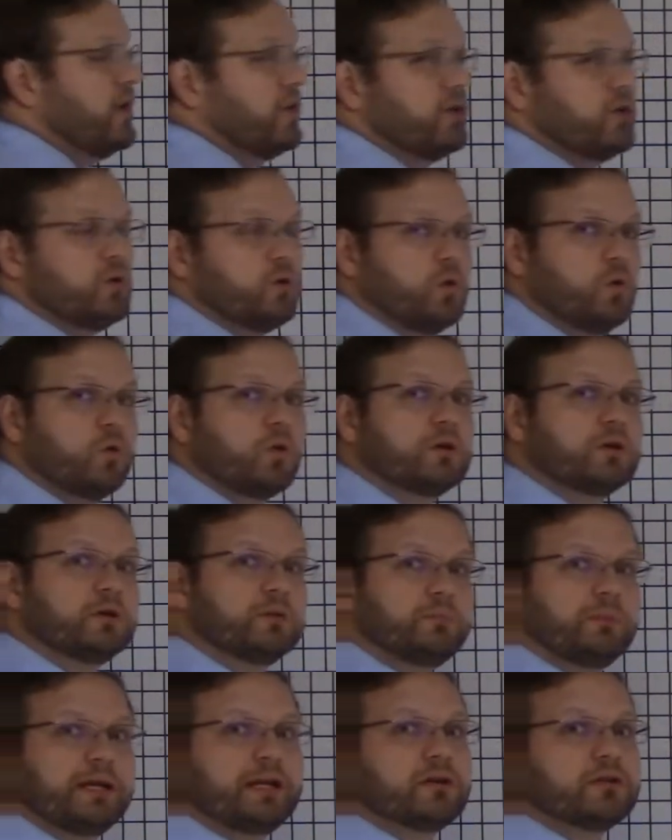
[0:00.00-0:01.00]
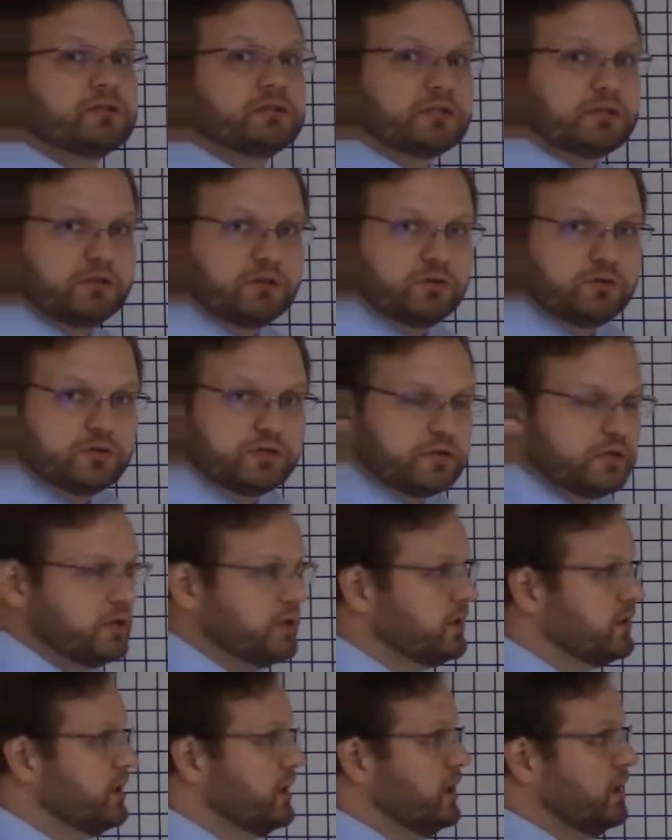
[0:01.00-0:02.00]
ordered pair solution
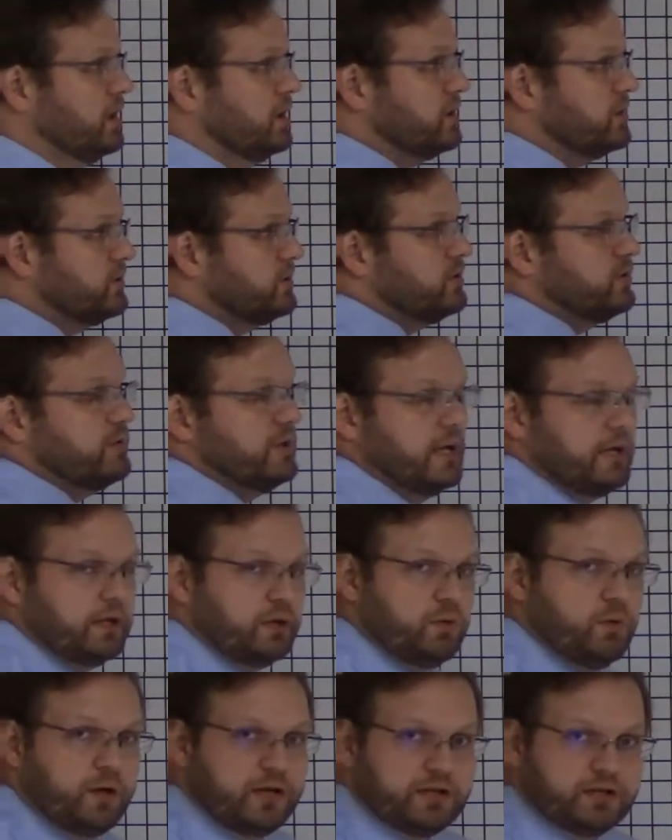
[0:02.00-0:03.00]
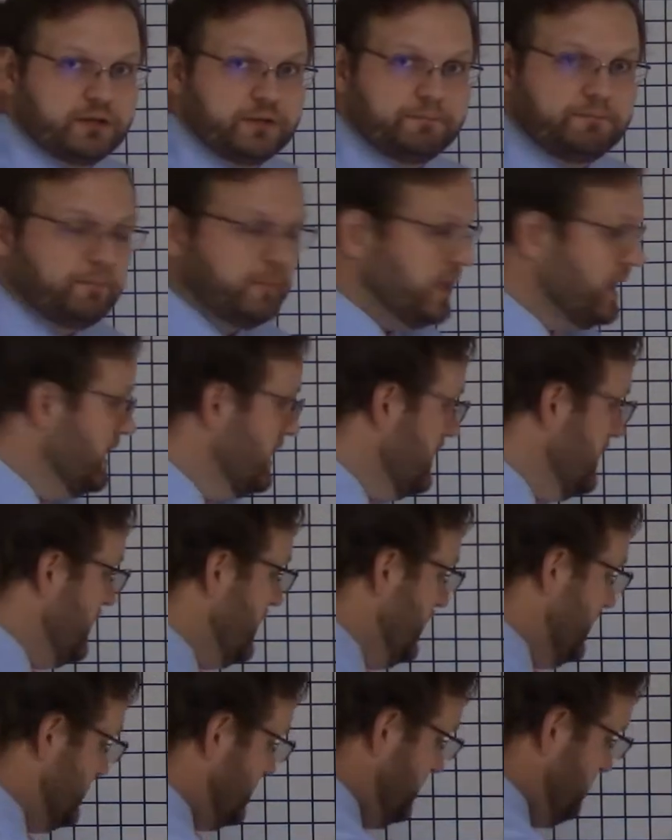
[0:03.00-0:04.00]
to that equation.
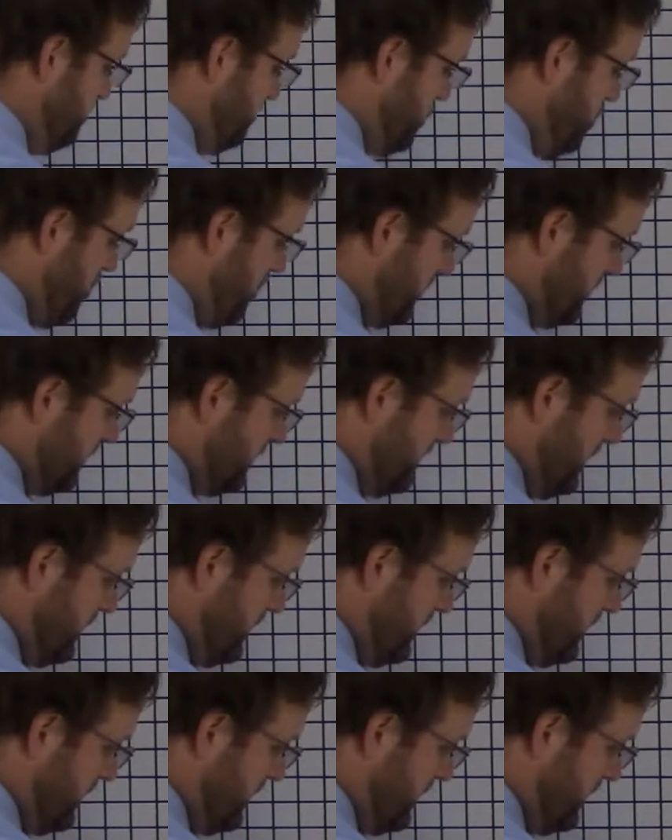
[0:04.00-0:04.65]
It's important that you